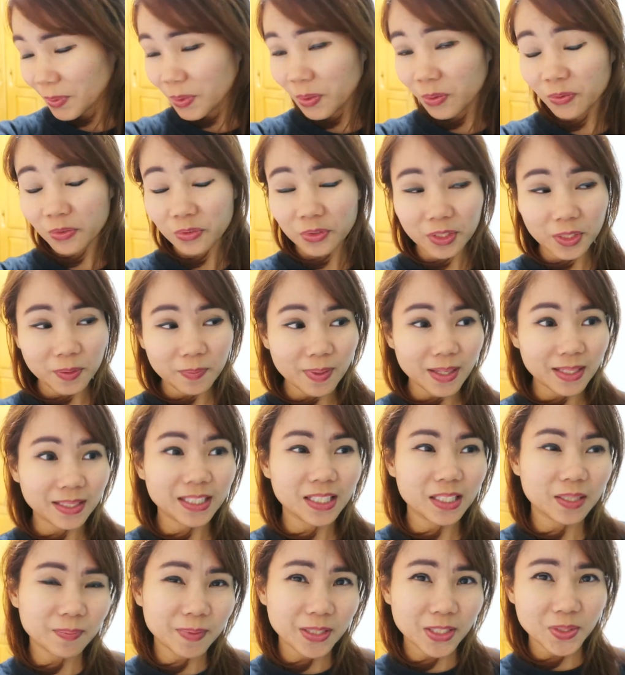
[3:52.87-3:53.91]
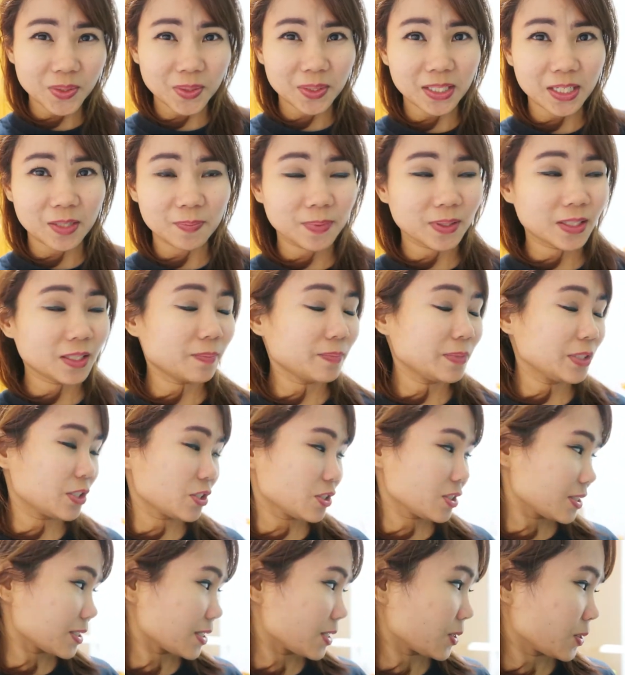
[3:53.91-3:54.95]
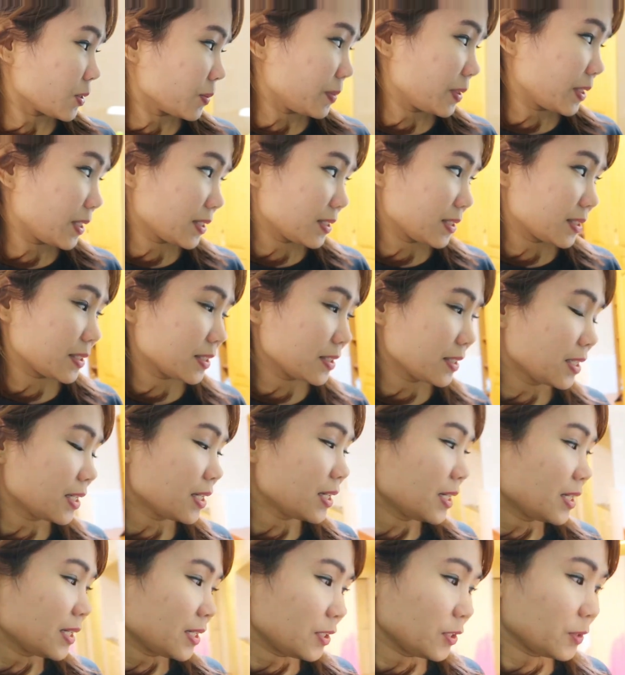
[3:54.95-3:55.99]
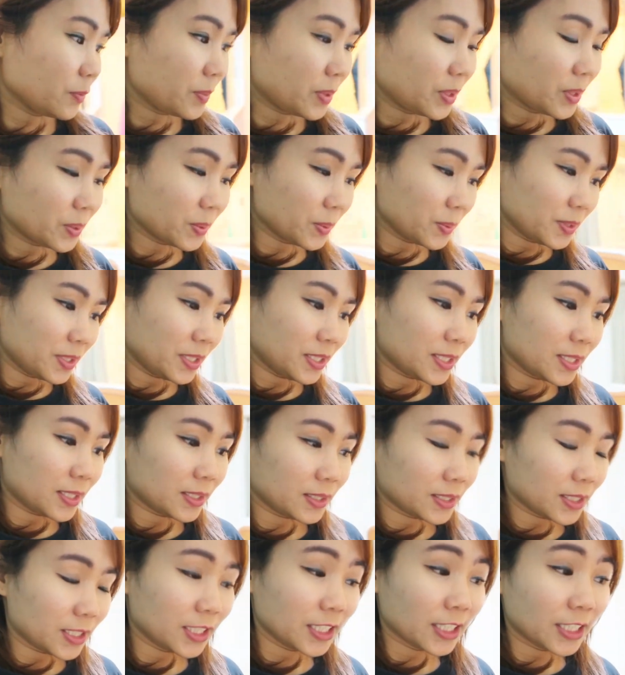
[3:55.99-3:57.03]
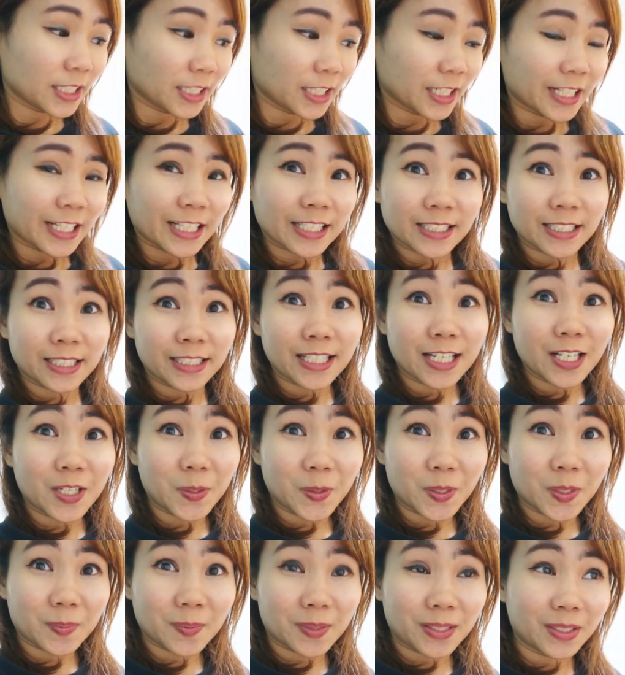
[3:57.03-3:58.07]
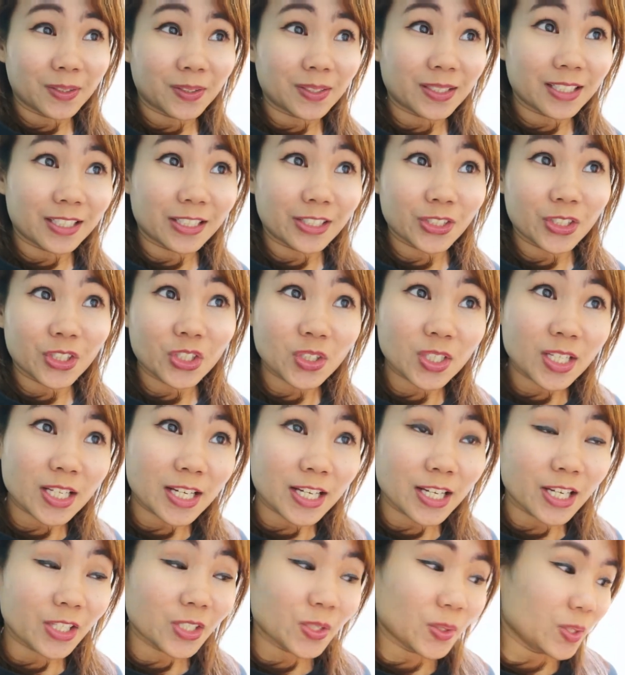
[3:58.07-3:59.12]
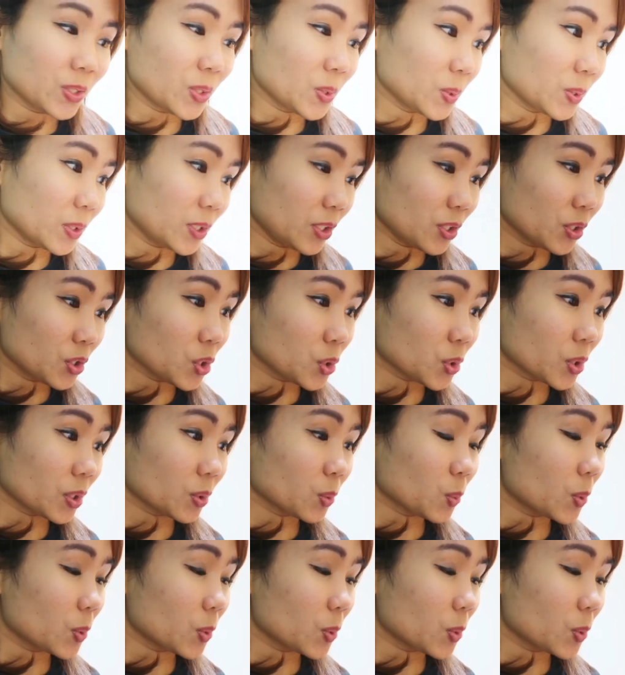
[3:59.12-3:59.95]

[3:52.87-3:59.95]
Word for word: hopefully by then, medyo nakapag-adjust na ako because it'll be a week and then dadalaw naman daw sila sa July. So, it's only a short